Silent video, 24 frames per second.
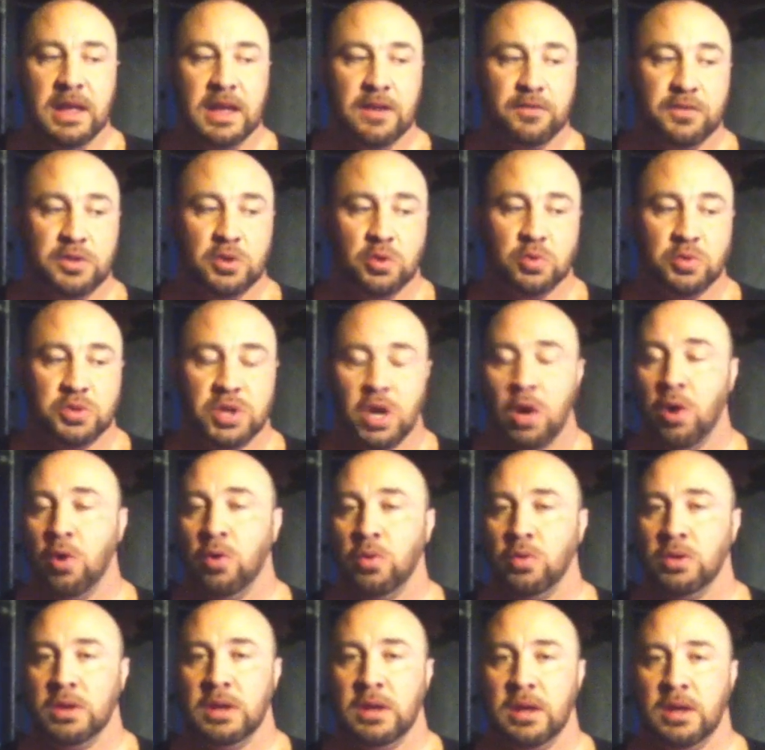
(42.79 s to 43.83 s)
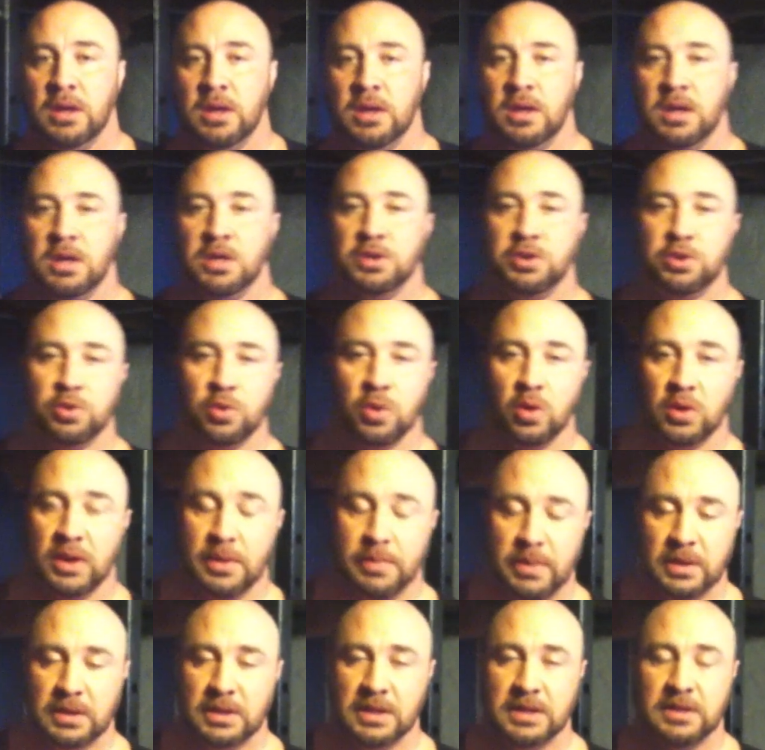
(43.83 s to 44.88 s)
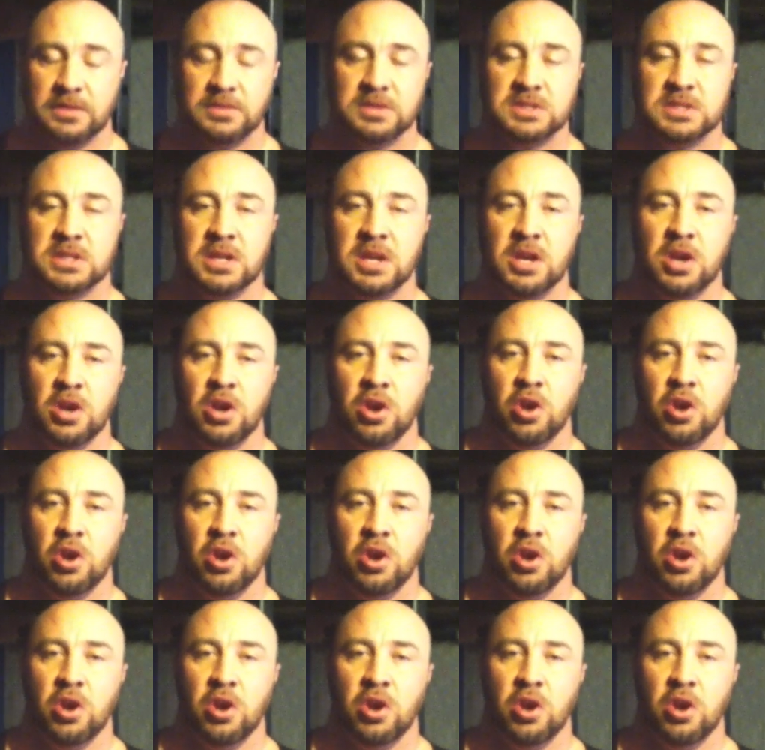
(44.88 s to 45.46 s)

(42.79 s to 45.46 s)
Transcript: If you don't do Olympic lifts